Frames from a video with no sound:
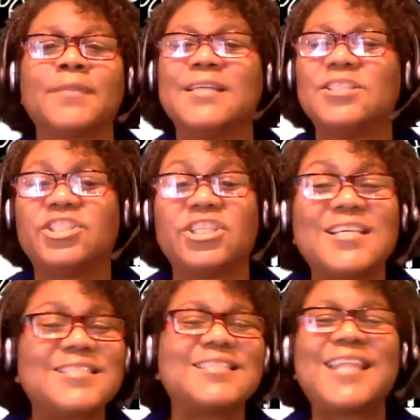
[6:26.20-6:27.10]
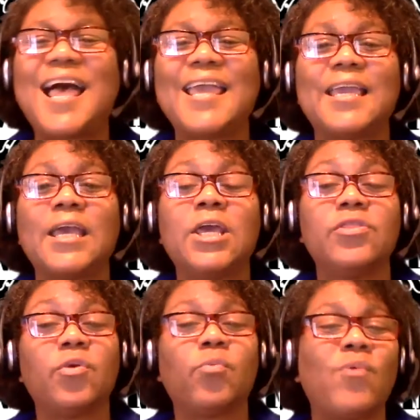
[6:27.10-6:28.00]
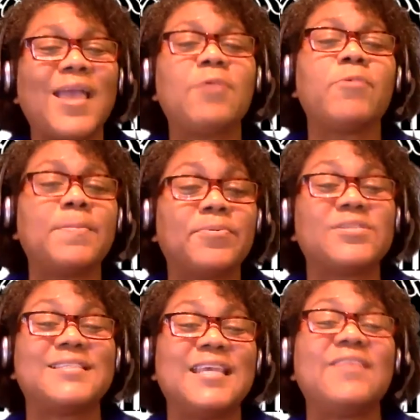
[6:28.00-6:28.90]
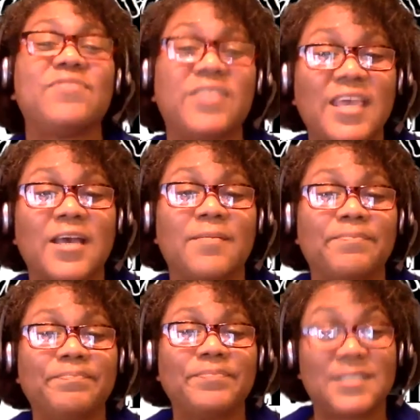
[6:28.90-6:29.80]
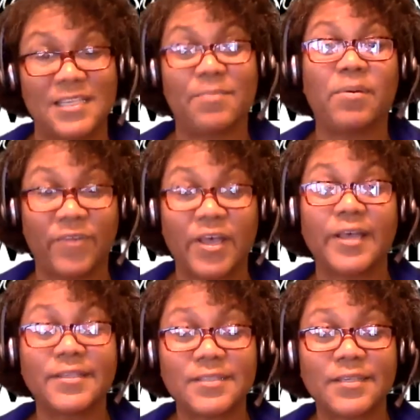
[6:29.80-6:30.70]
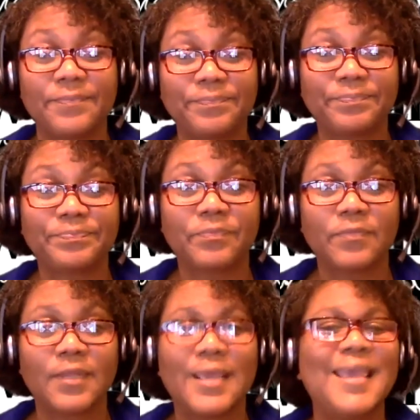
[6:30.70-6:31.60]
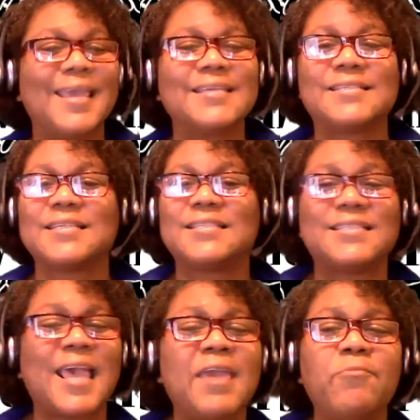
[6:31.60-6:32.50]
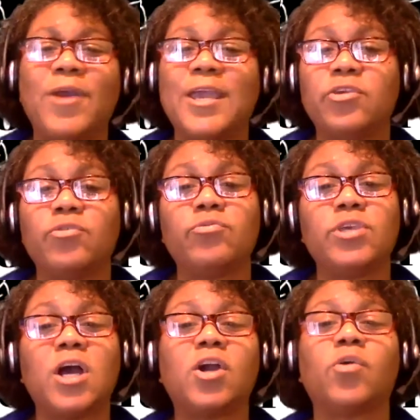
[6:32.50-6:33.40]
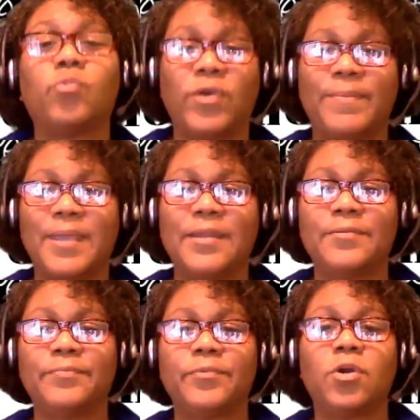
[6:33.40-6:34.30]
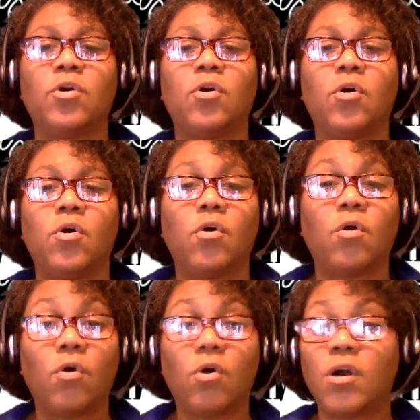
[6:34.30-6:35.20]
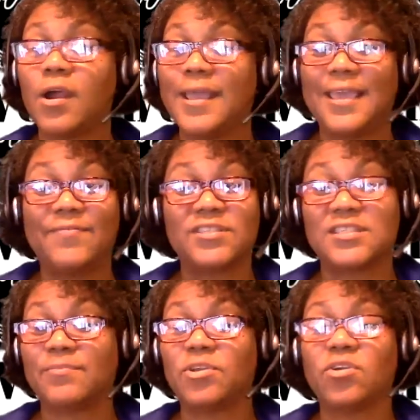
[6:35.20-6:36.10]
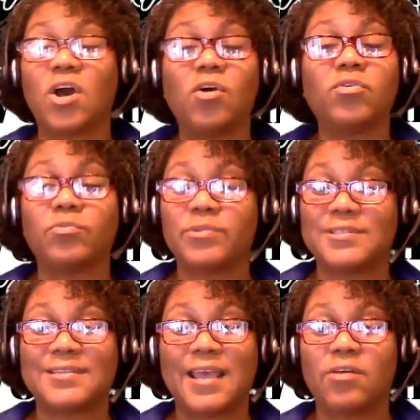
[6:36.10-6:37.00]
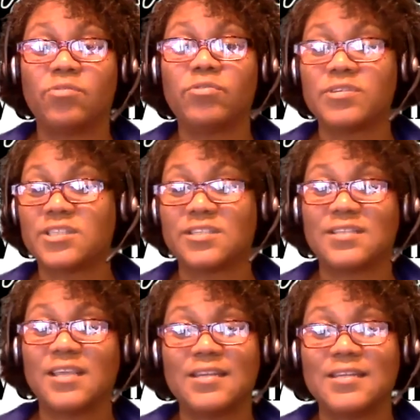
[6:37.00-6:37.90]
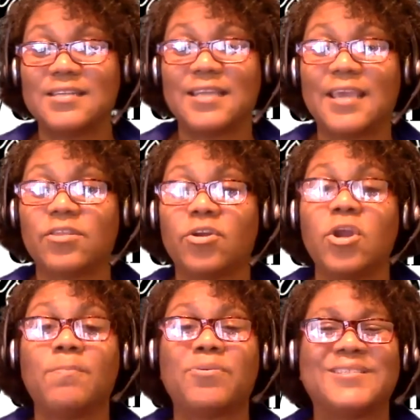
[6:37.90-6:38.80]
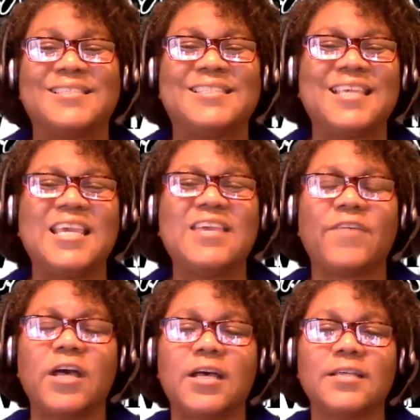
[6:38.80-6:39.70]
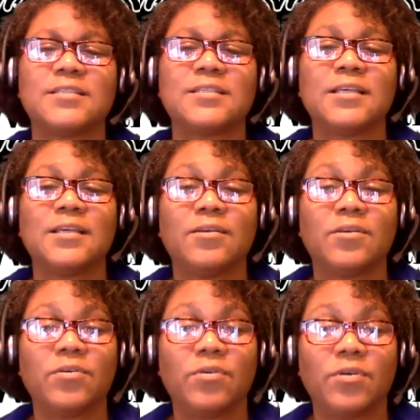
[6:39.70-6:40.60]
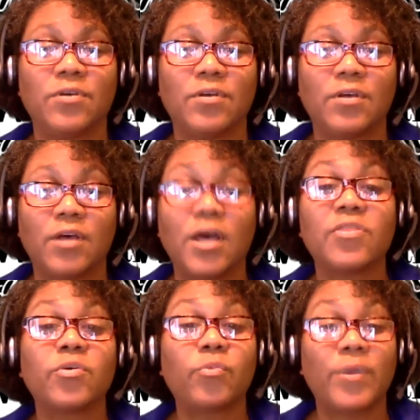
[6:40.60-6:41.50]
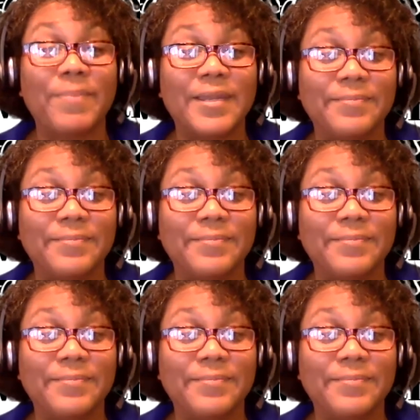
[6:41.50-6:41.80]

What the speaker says: just like the way we perceive them, some of us, it's the same way you younger women, or even some of you older ones now who are just getting it together, perceive us, other women.